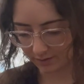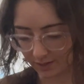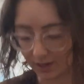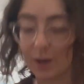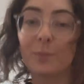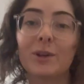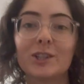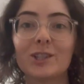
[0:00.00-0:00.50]

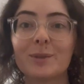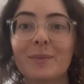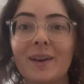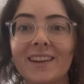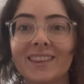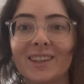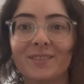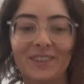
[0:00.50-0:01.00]
I'm reaching my
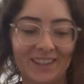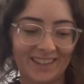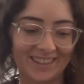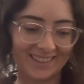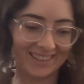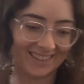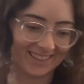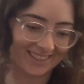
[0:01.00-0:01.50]
limit
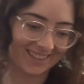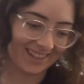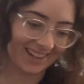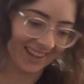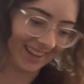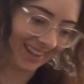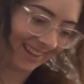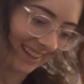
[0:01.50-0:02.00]

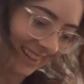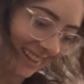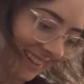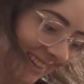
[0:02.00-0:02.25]
today,